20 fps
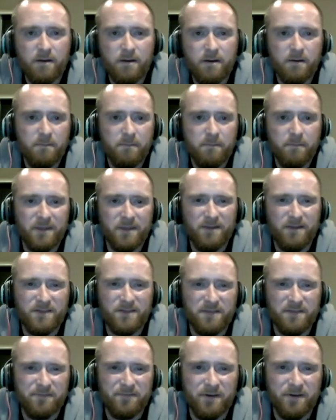But they're
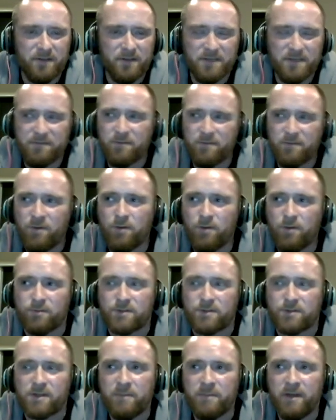different
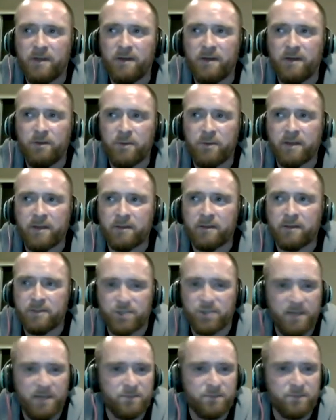roles. In New England,
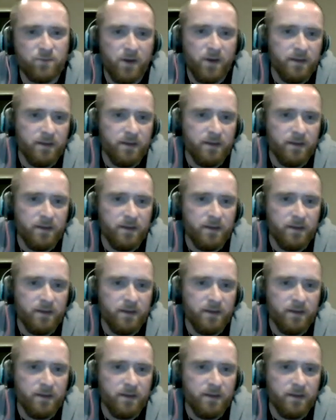James White,